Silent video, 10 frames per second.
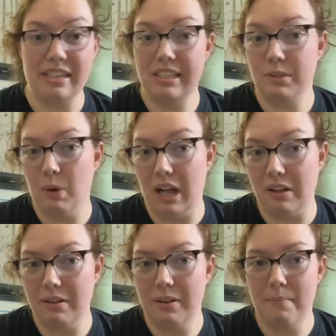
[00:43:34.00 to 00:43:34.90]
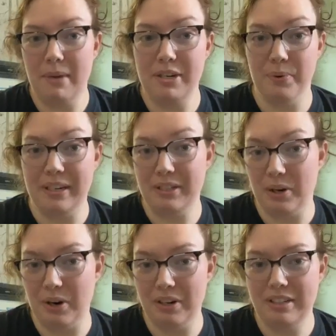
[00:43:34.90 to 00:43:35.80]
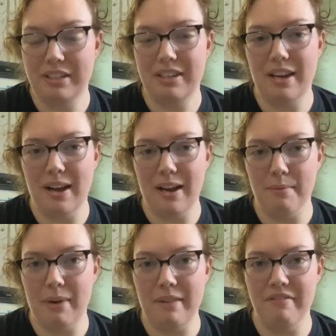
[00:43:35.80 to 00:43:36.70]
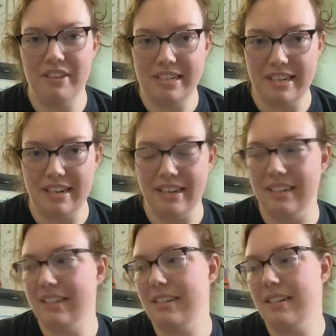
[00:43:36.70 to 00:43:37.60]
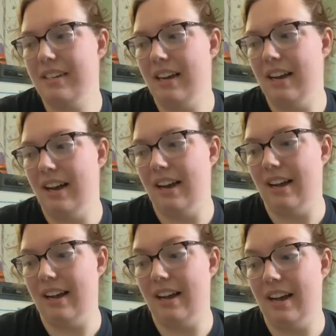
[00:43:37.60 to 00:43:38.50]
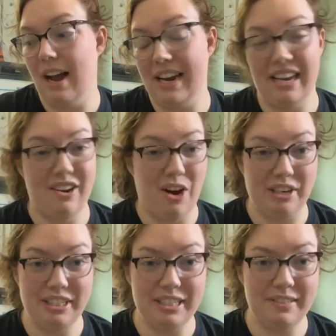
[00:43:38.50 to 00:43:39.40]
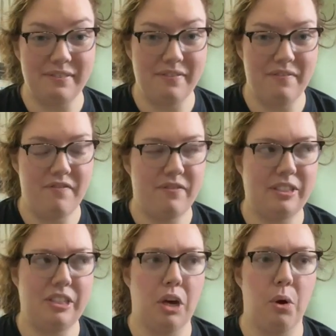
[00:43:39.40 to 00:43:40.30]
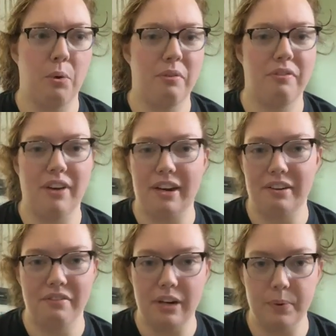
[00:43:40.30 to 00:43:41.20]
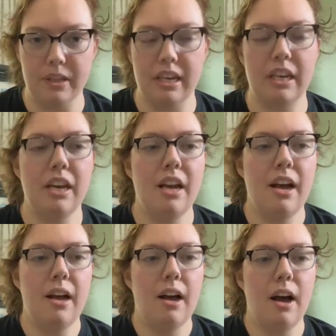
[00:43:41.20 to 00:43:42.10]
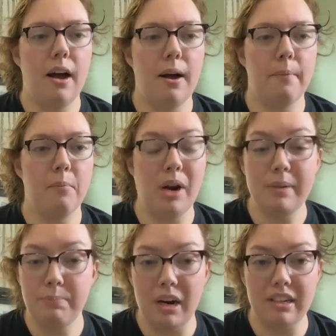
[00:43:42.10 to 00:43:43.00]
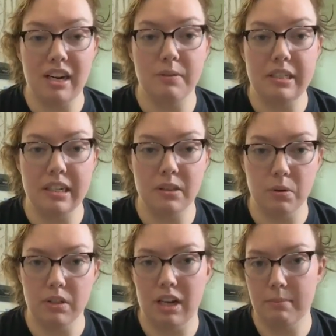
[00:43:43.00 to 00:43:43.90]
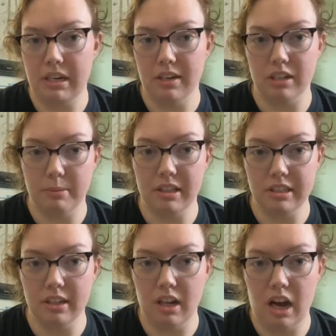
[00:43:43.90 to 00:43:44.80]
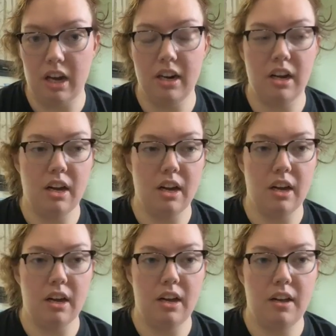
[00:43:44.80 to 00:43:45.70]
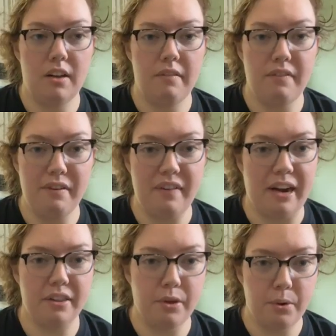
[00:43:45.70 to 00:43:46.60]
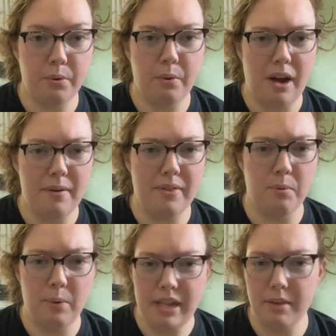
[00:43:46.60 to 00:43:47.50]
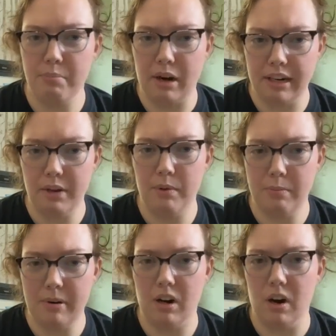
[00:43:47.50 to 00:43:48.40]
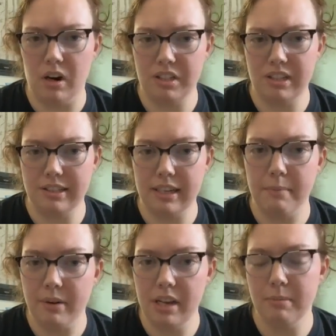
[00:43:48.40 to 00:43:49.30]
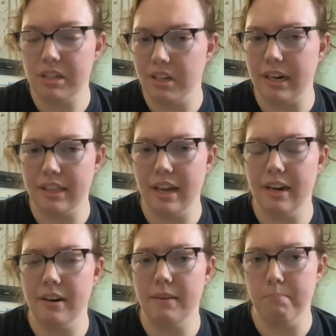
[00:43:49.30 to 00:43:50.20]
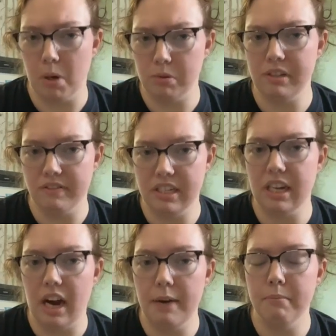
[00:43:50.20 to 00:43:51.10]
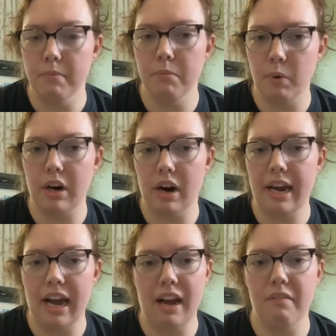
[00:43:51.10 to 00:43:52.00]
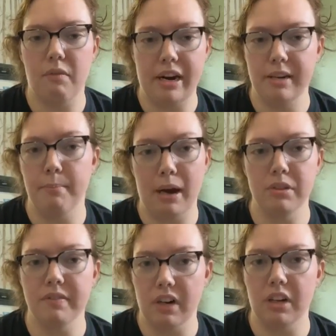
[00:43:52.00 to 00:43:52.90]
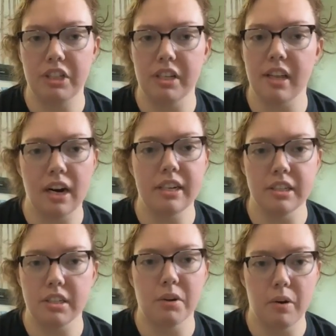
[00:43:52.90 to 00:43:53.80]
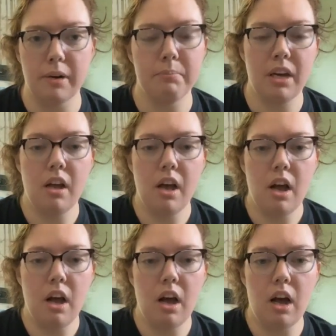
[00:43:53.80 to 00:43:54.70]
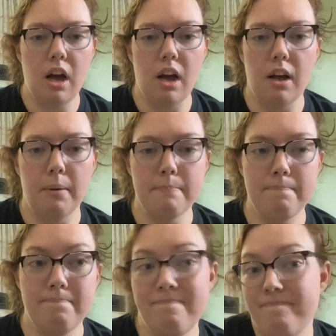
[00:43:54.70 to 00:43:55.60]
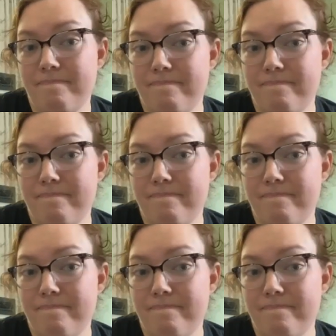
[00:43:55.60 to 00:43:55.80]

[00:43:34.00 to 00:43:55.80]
things swell my joints hurt um, i'm fatigued uh, i get nauseous so fucking frequently um, when i was pregnant i was sick the whole time i talked about this a lot uh, fun fact though the way that pregnant women are nauseous, I'm pretty much like that most of the time, where I have random bouts of nausea that I just throw up. Um,